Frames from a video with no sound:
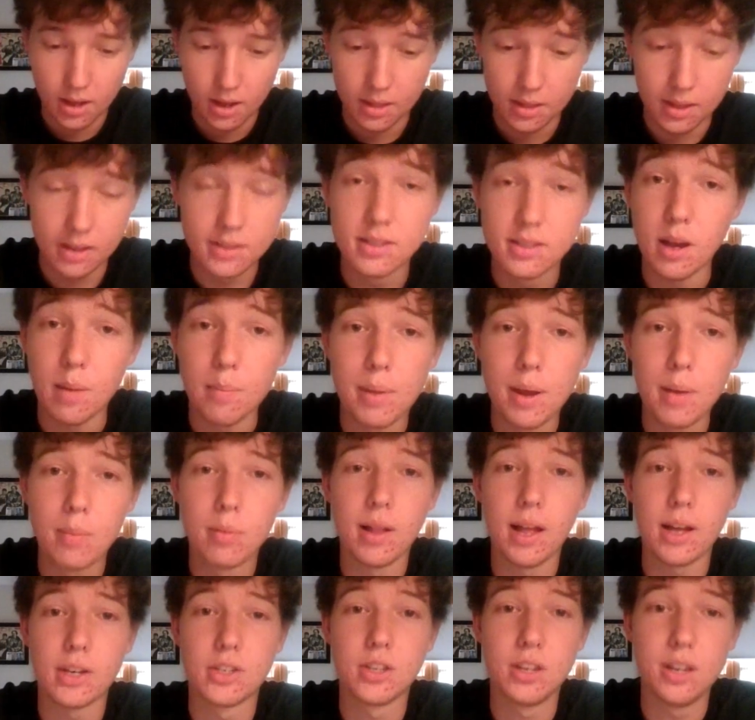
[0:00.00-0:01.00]
there's some
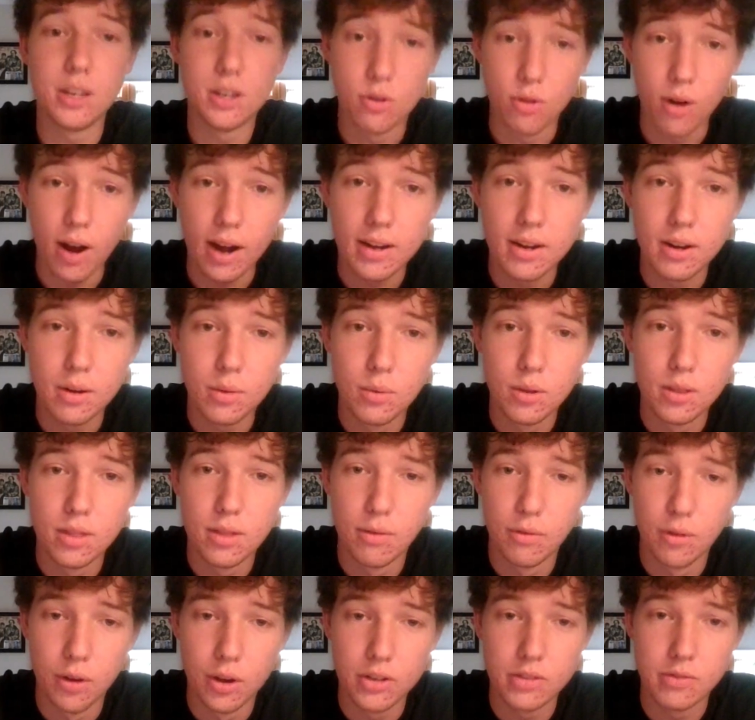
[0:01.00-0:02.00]
people actually interacting with
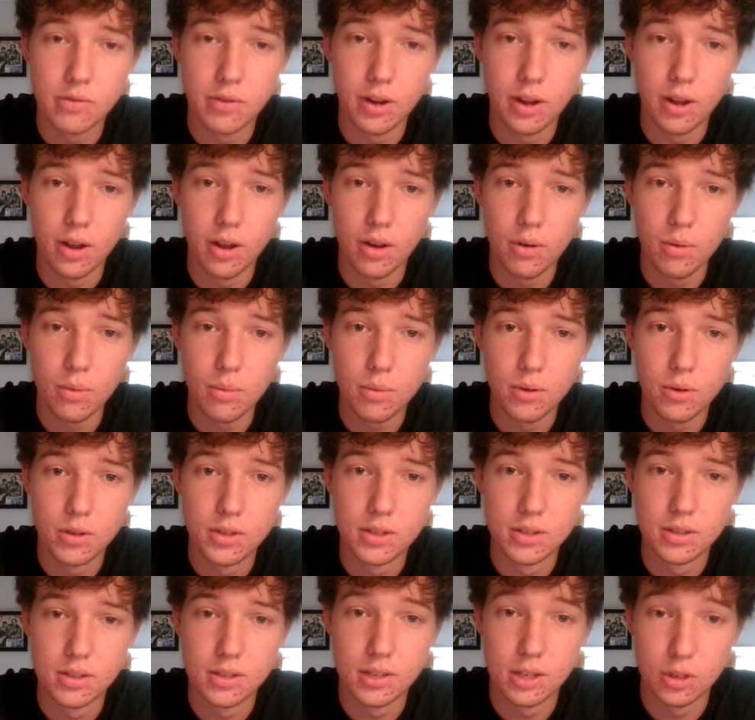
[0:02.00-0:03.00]
the first video,
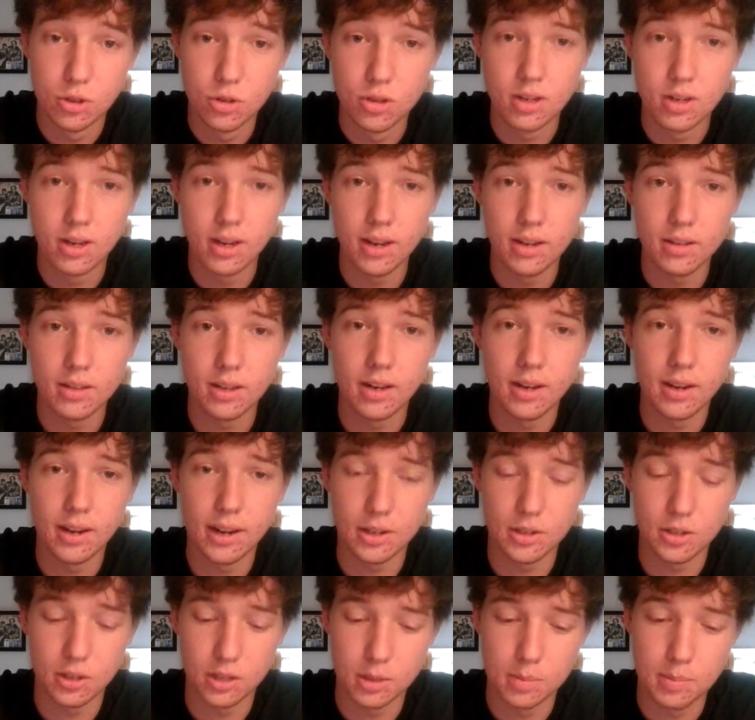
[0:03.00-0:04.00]
which is interesting because I didn't
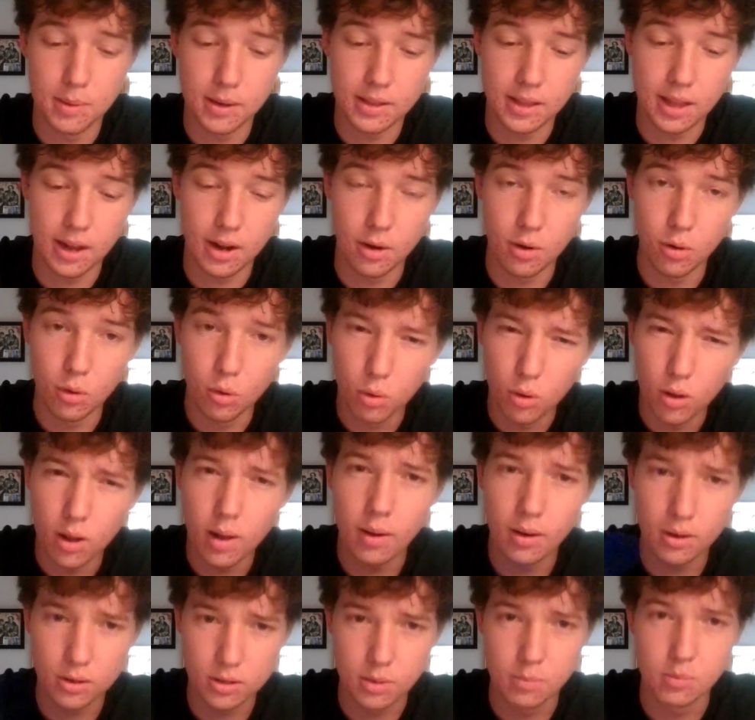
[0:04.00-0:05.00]
actually expect that at all
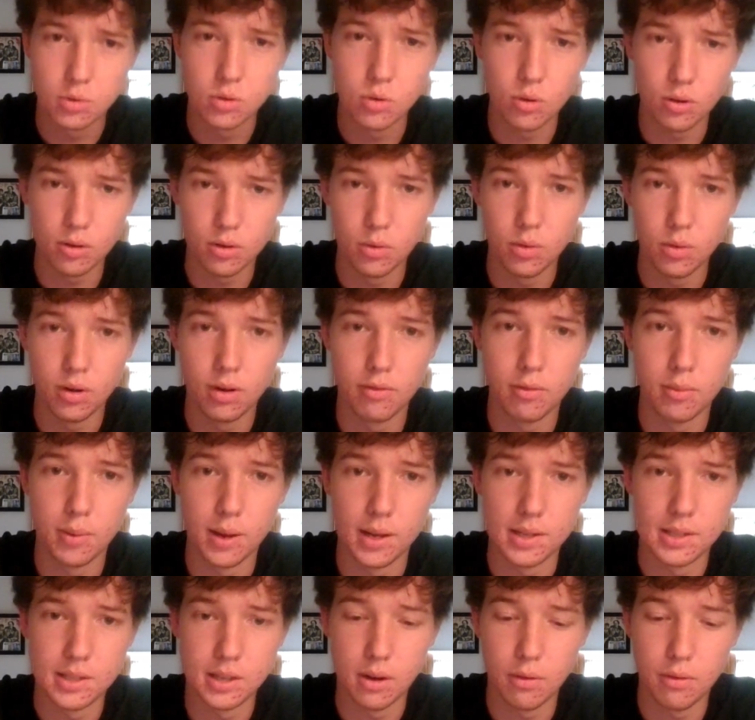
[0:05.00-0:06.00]
because I'm sort of doing it for
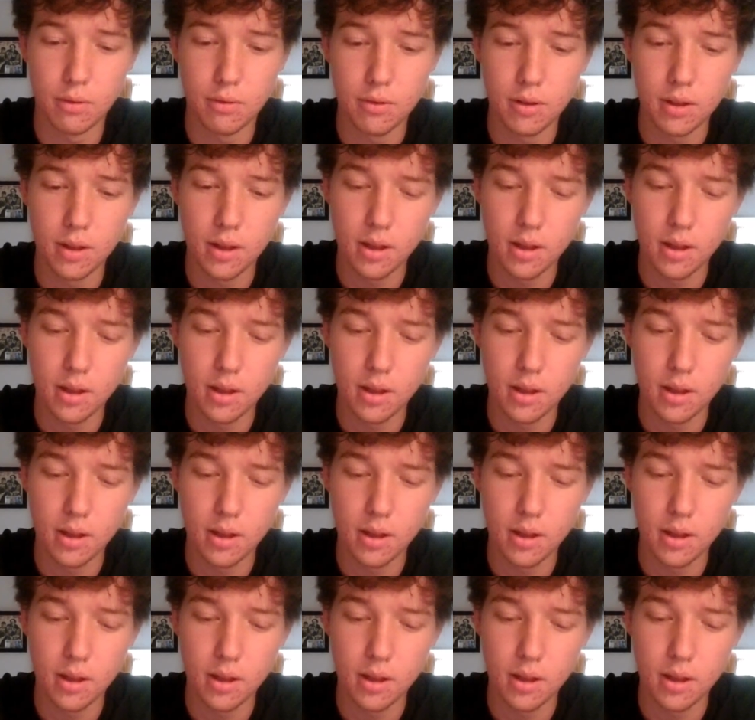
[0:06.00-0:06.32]
myself.